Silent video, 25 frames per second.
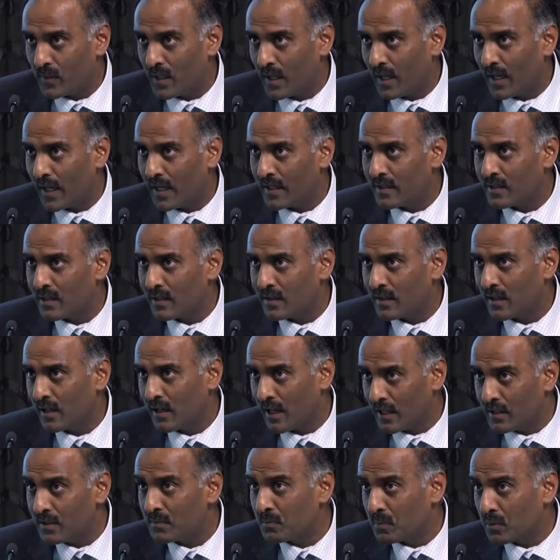And the
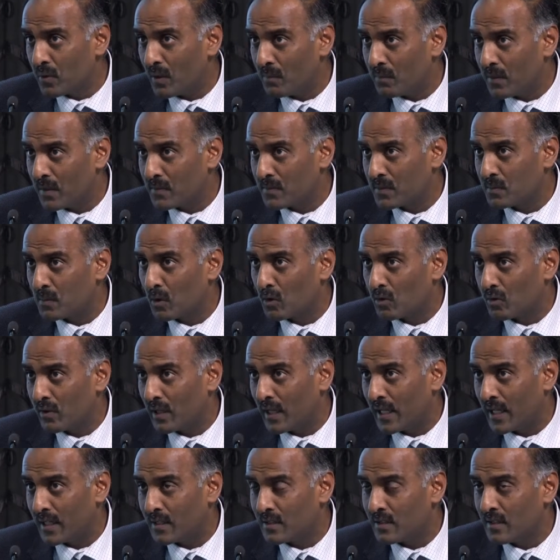current problems more
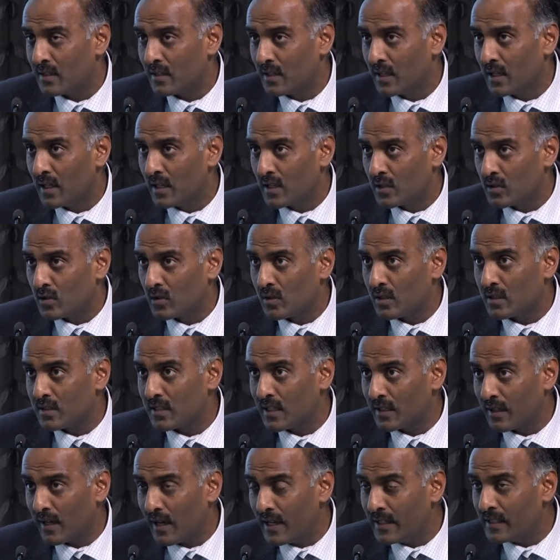relate to the
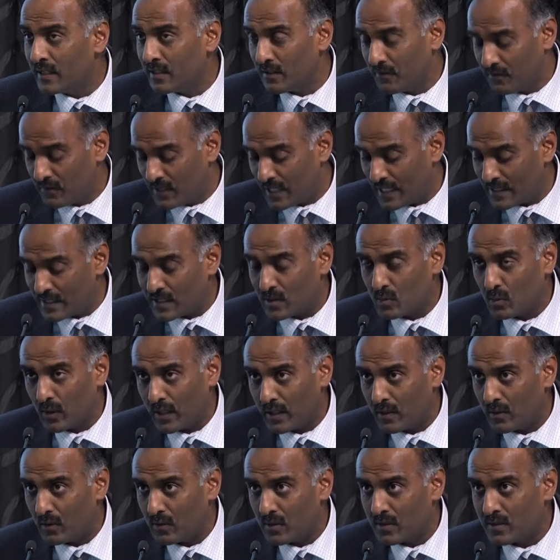kind of tests we
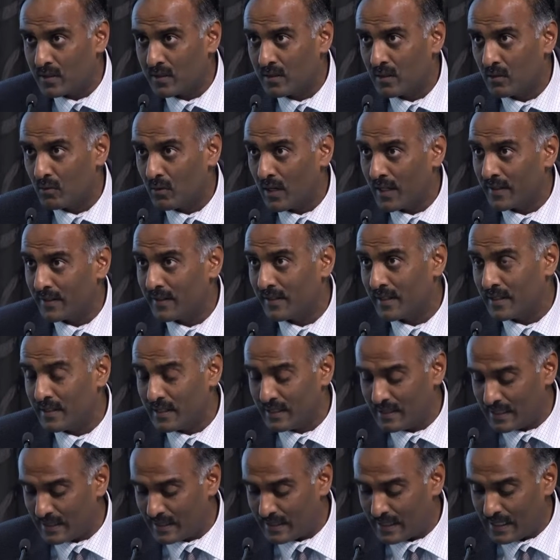use rather than the
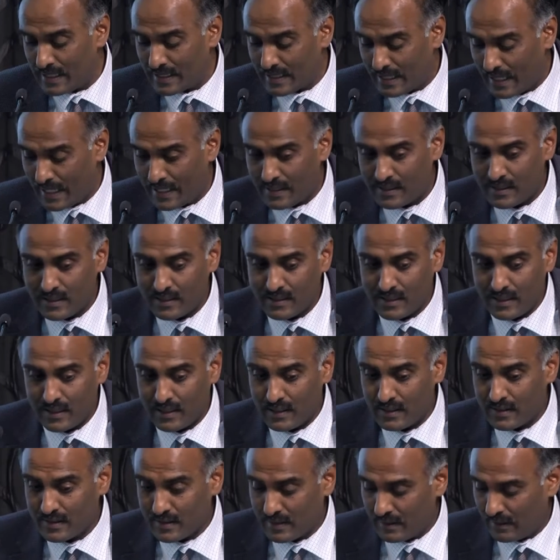disease entity in
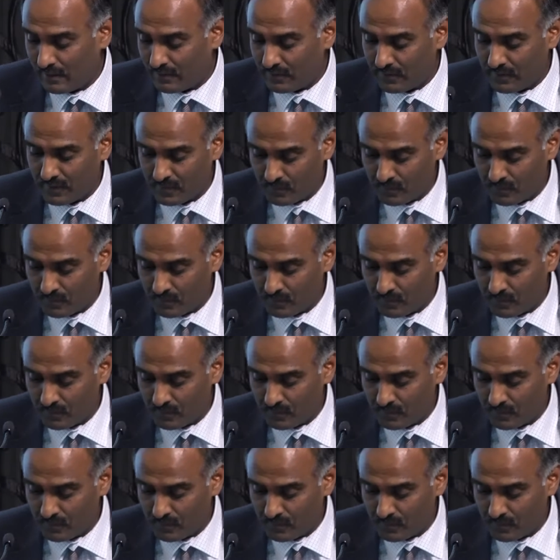itself.